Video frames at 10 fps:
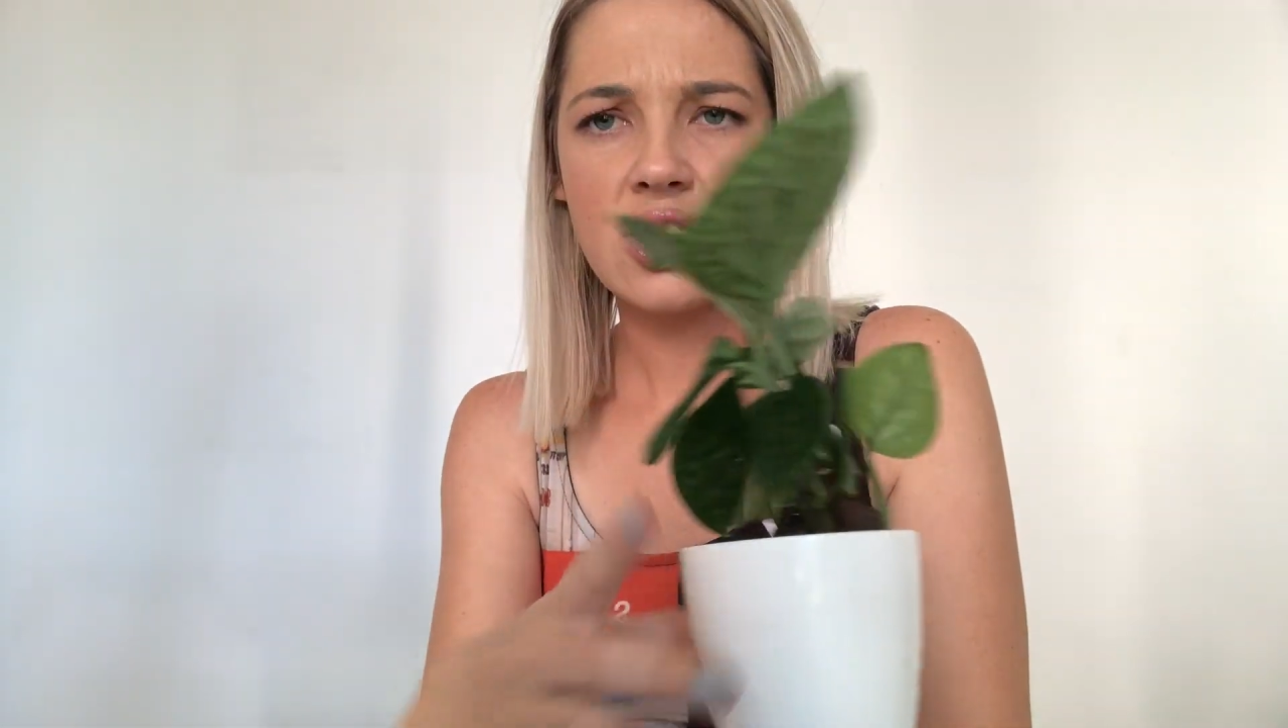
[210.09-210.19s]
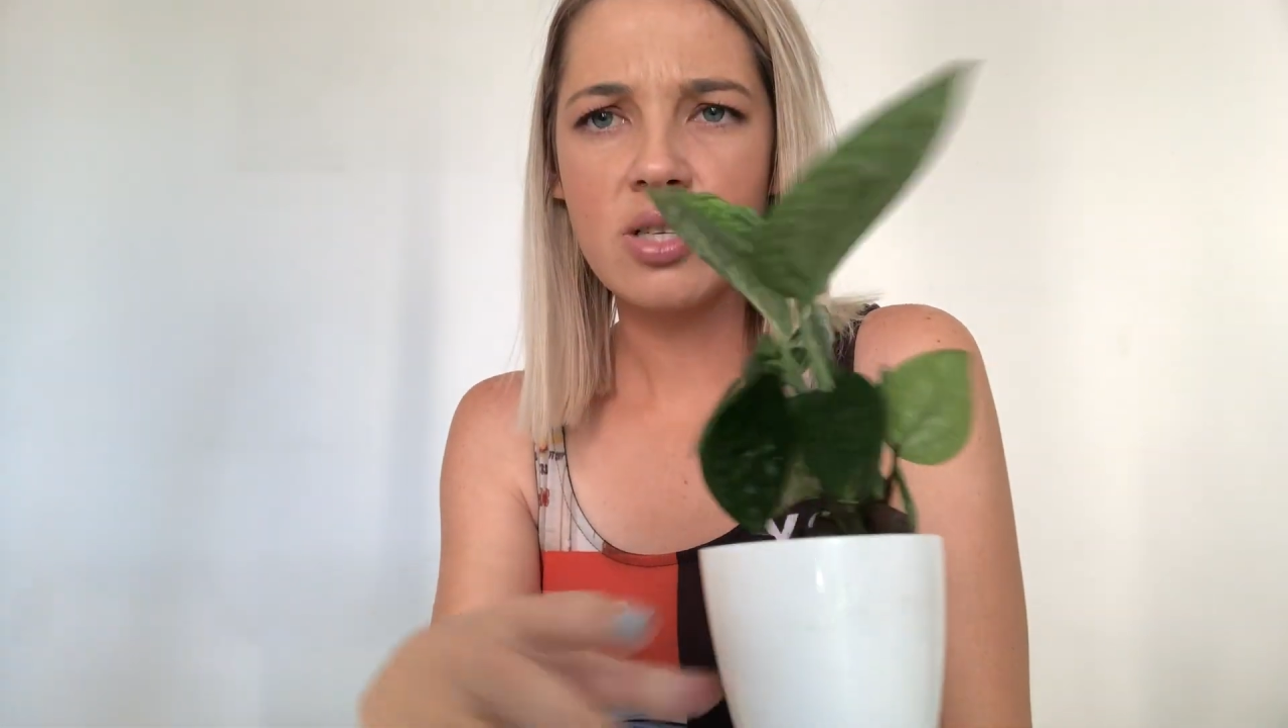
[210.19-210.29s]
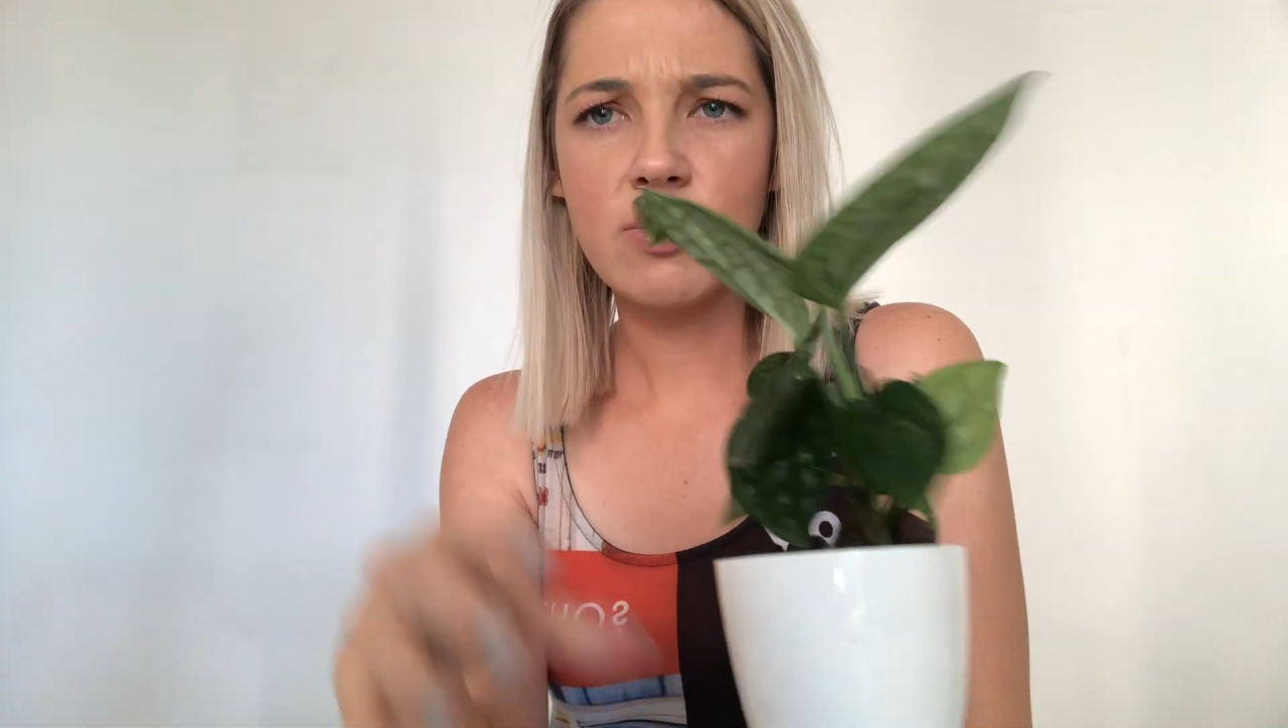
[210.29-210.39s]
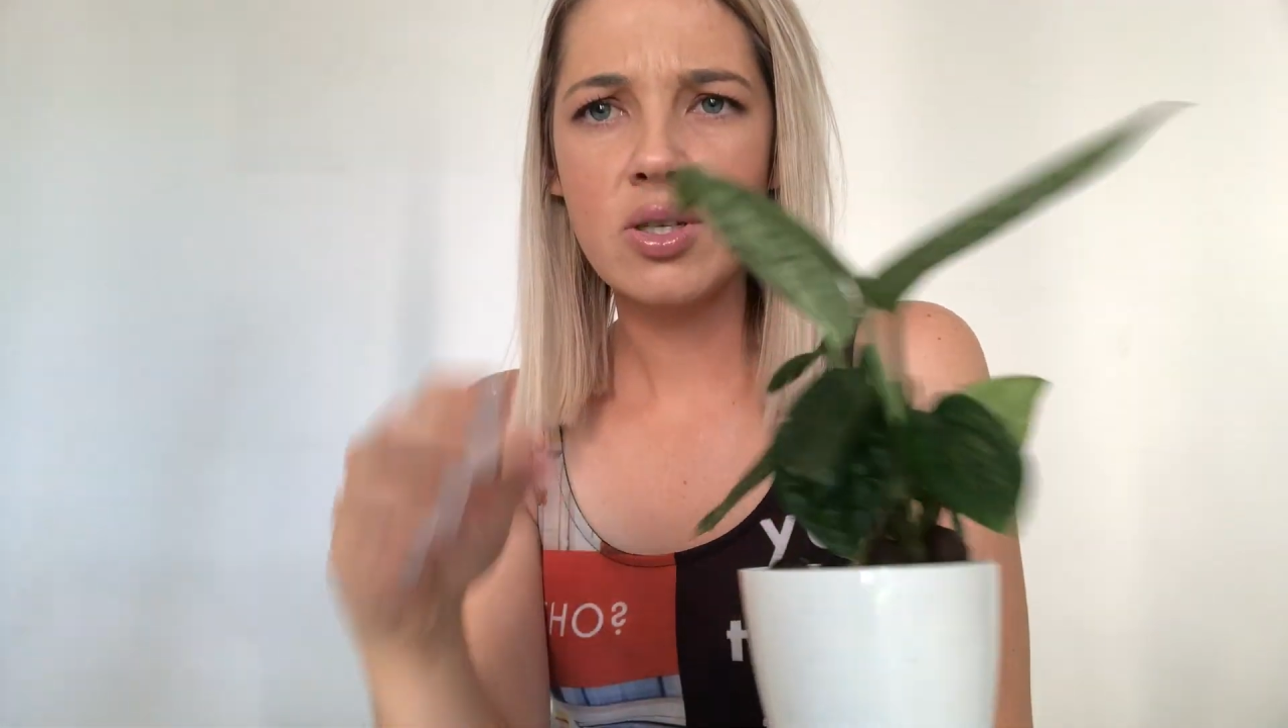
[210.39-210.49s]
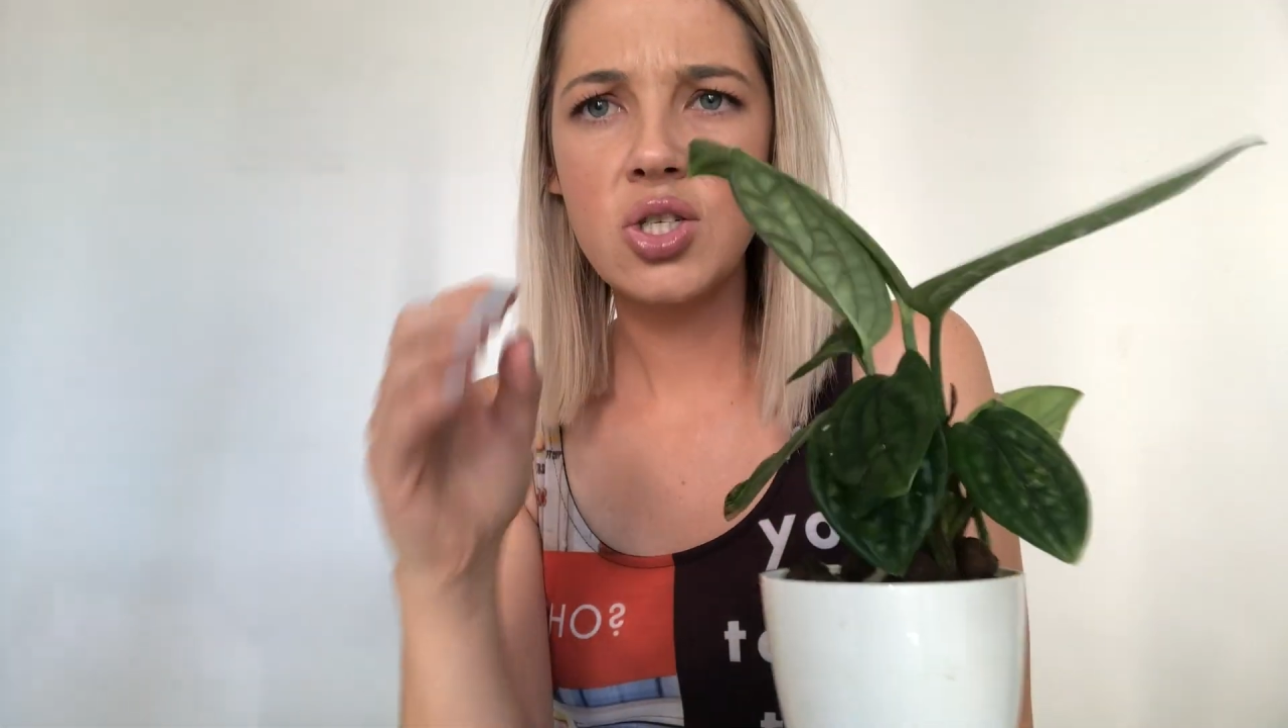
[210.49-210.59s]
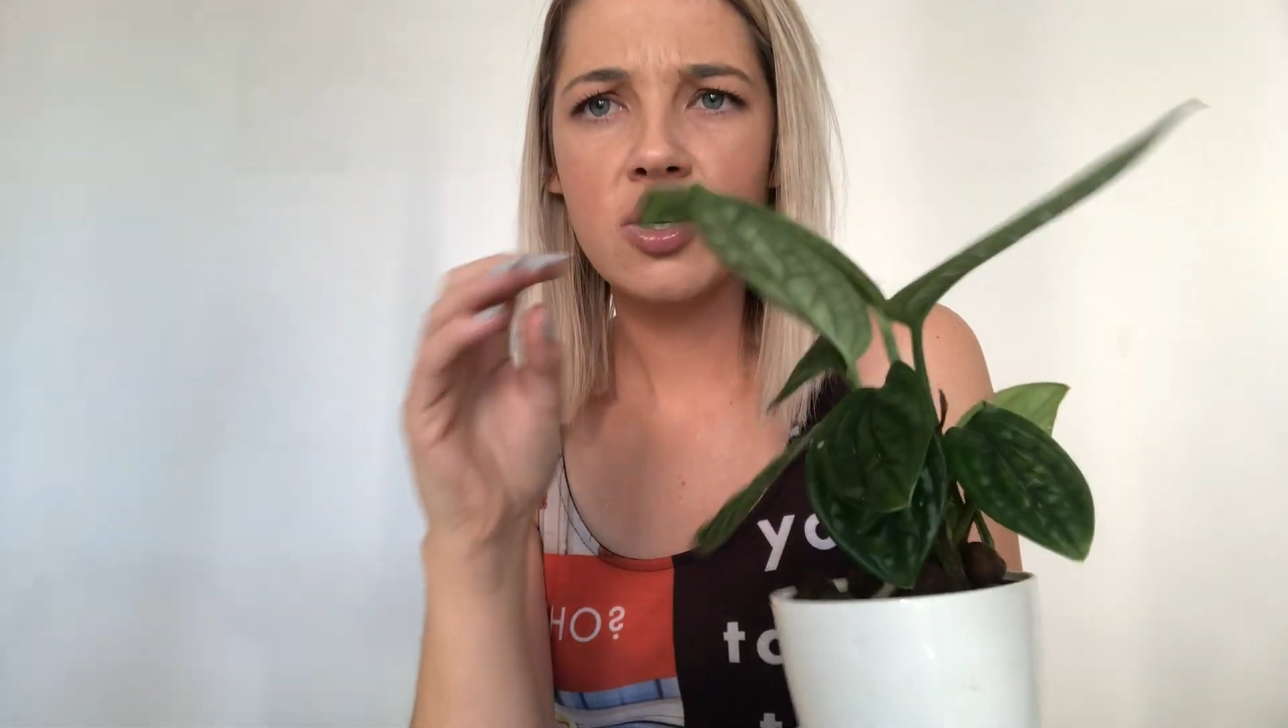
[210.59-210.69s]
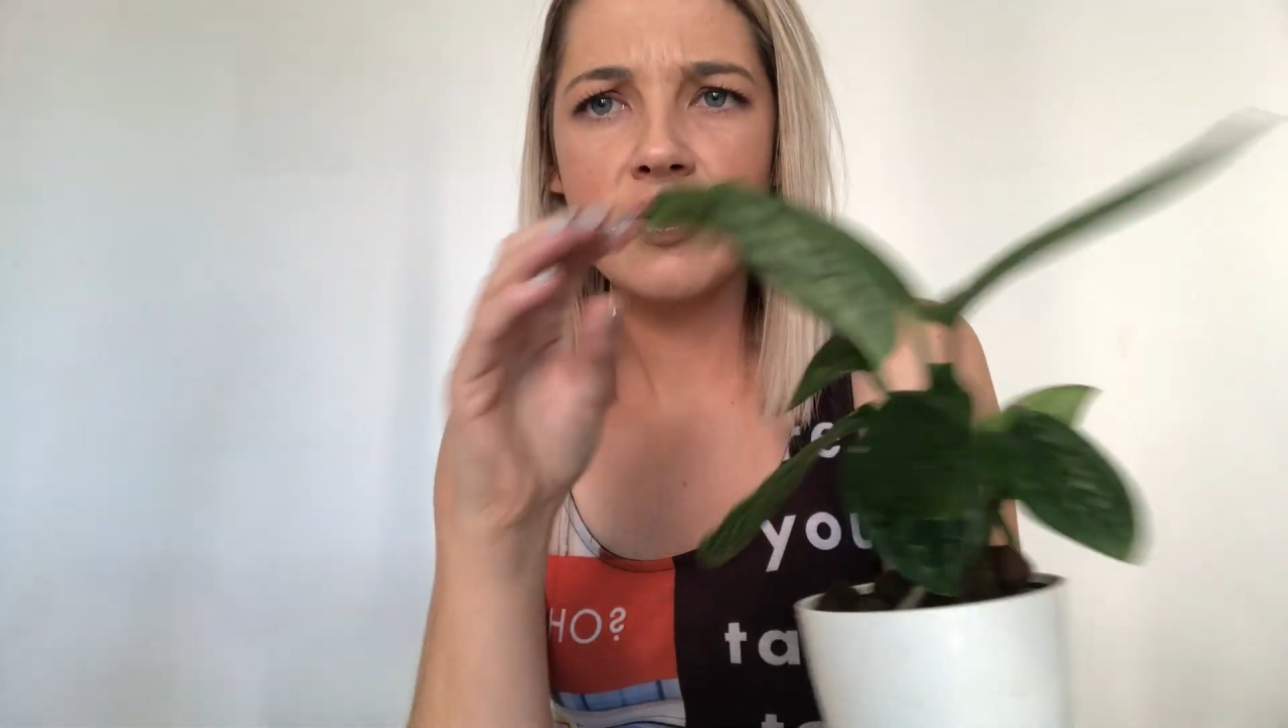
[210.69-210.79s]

so I'm not sure if